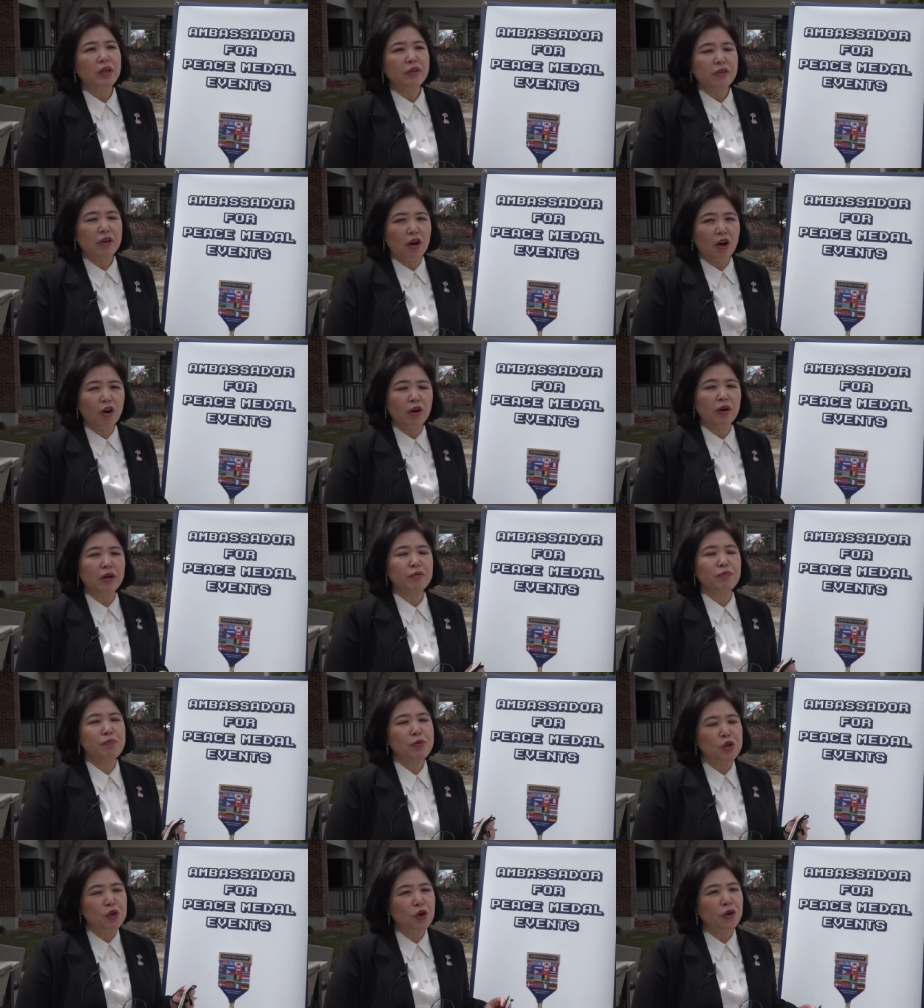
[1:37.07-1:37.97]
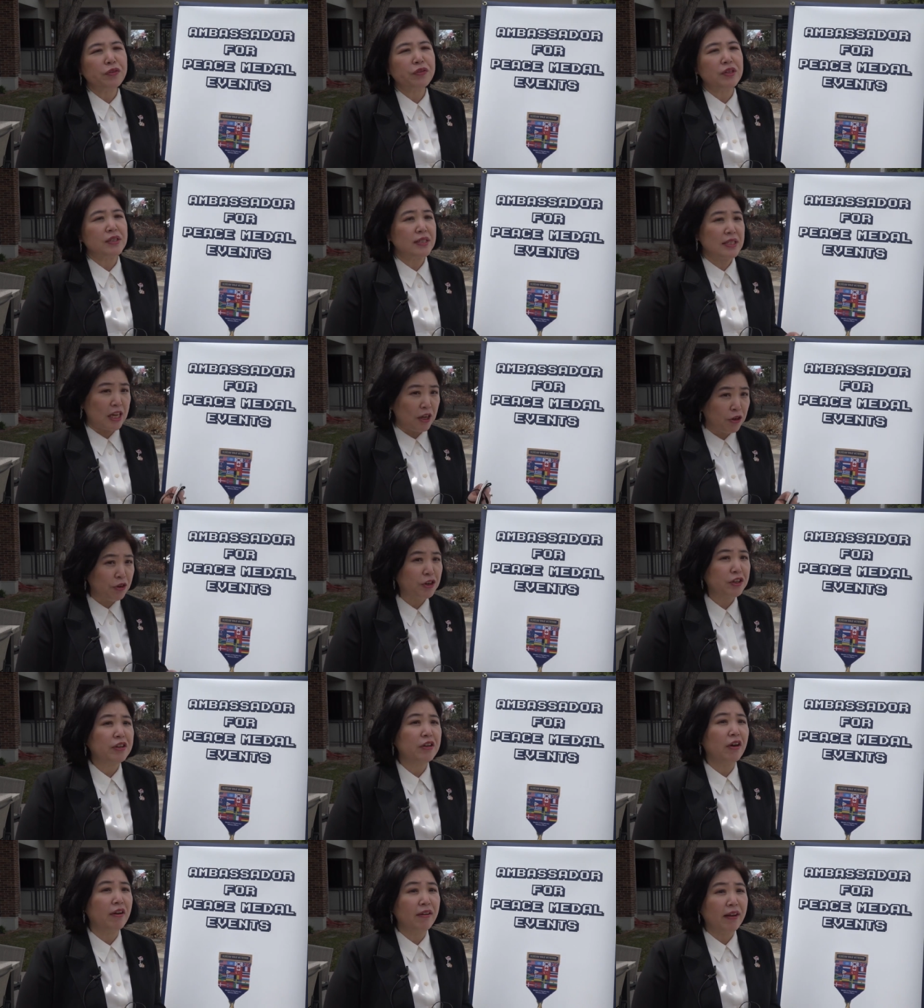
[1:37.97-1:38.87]
the, uh, beyond the
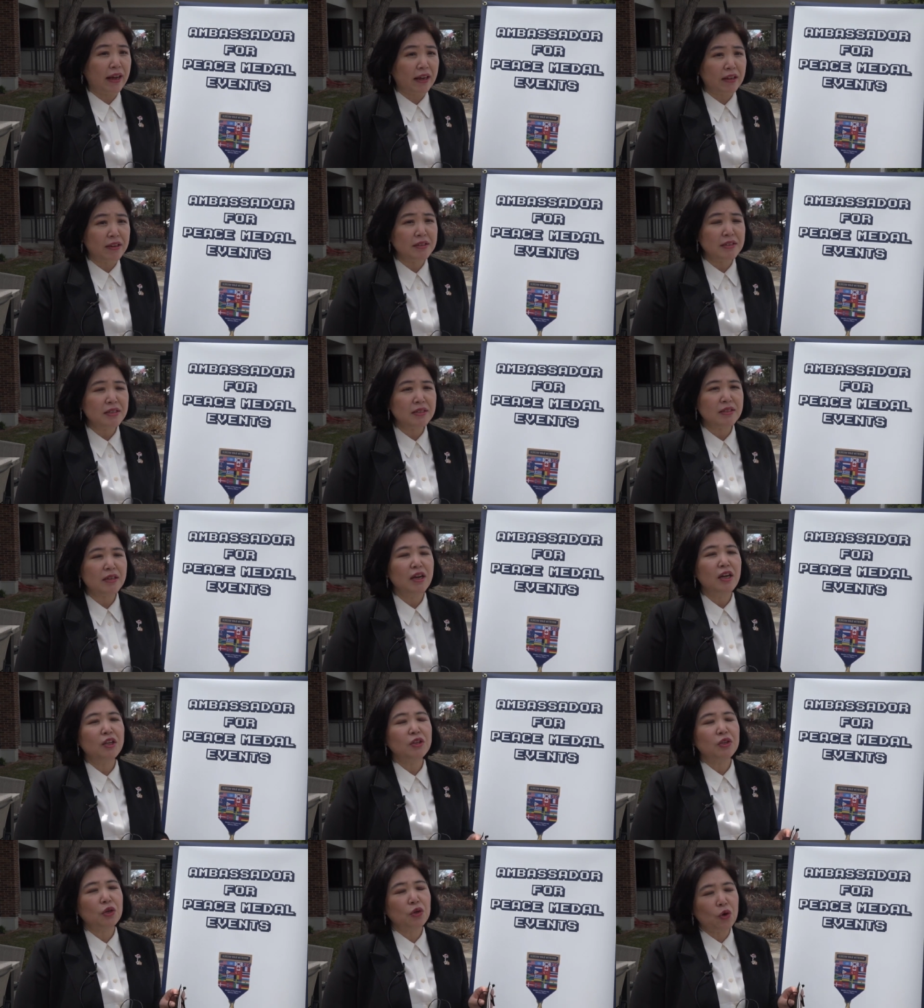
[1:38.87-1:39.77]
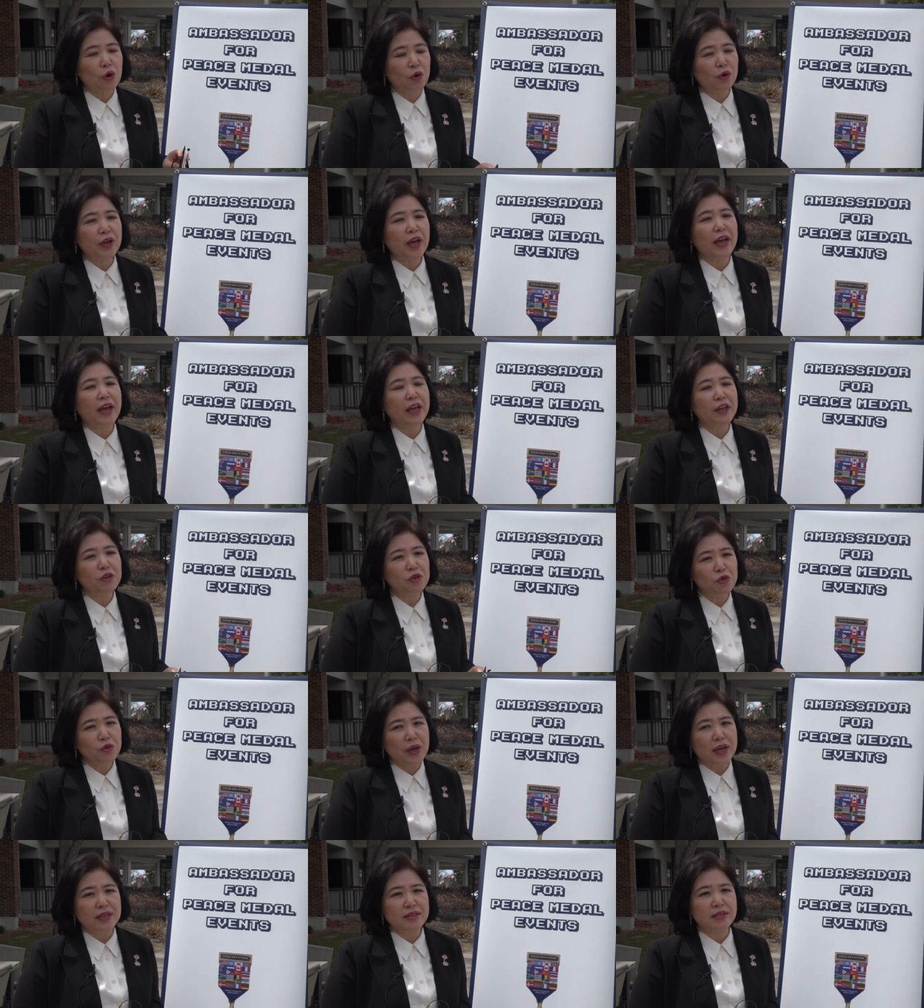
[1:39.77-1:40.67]
security alliance, the Korea and
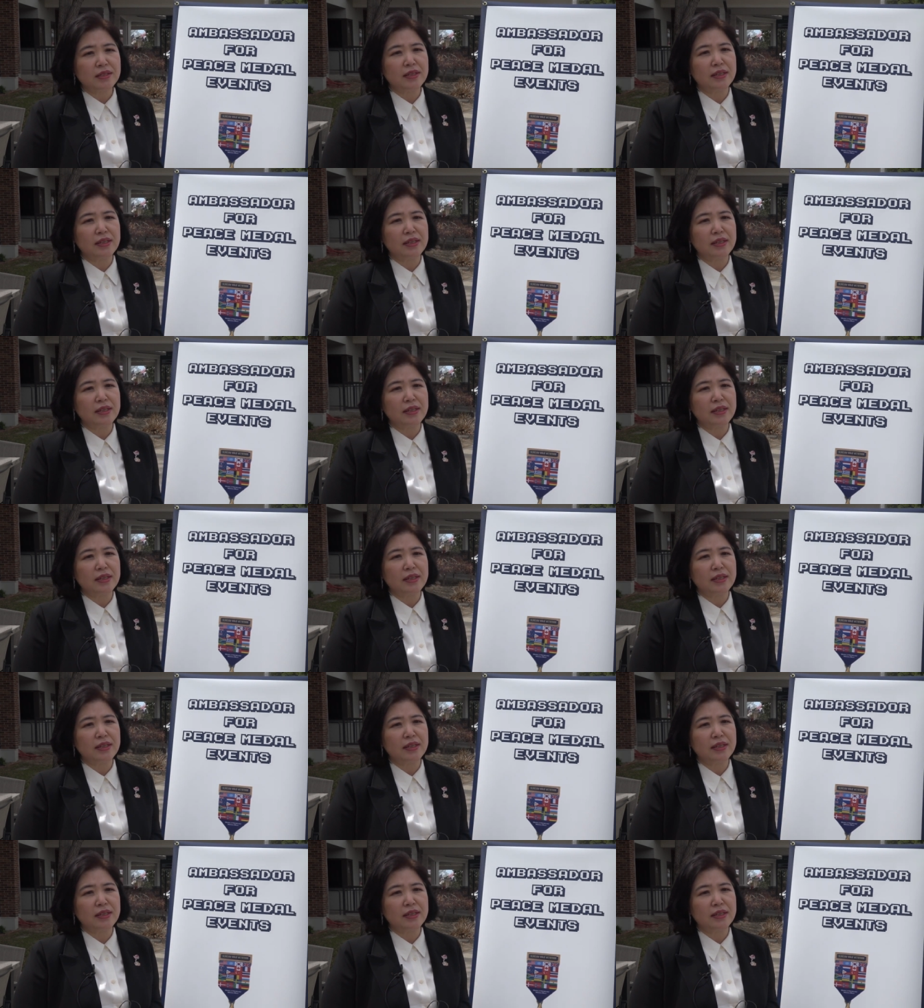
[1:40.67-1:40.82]
U.S.